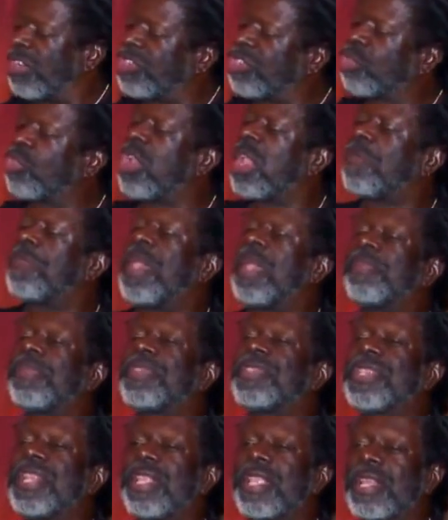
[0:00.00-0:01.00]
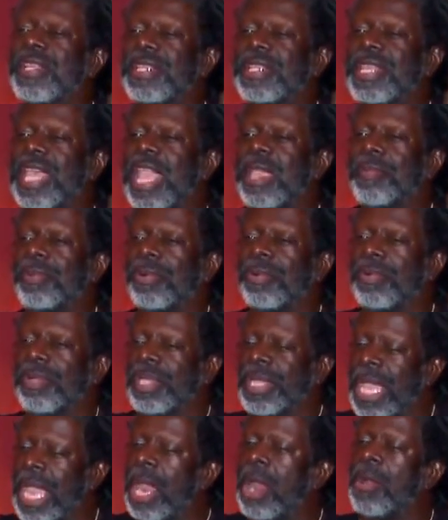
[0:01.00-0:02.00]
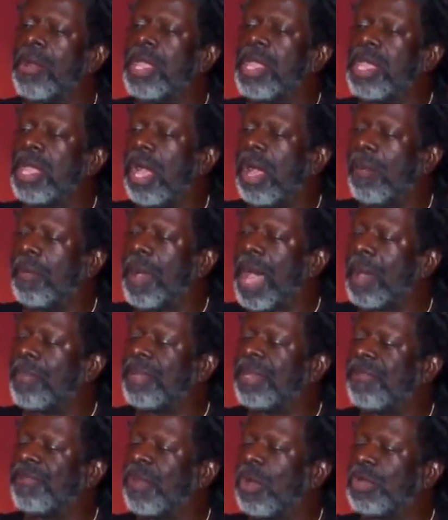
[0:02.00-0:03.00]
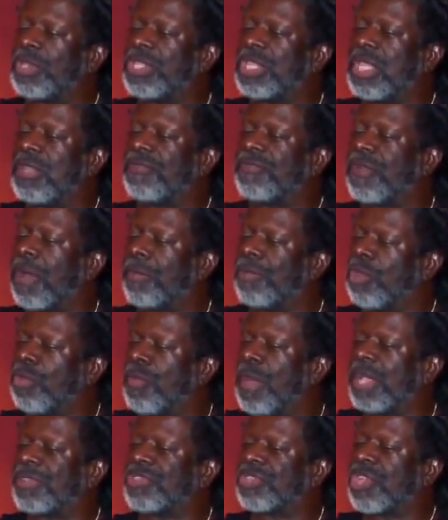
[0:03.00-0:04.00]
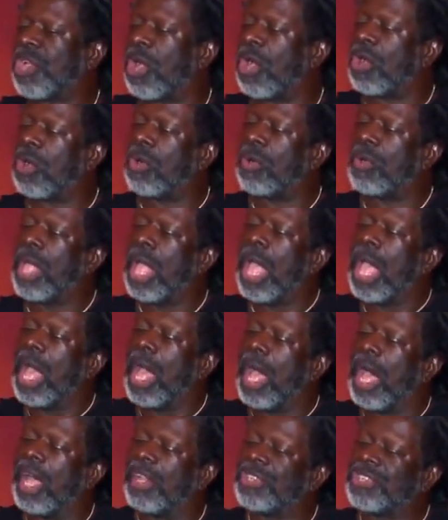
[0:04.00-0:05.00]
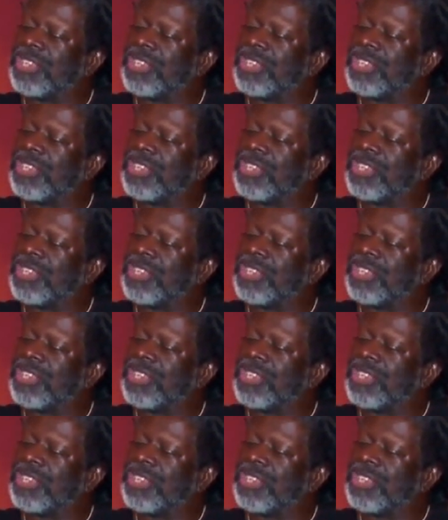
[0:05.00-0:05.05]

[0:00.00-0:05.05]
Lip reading: There's 3 people sitting at the table. Gary, a Baba devotee from New Mexico, a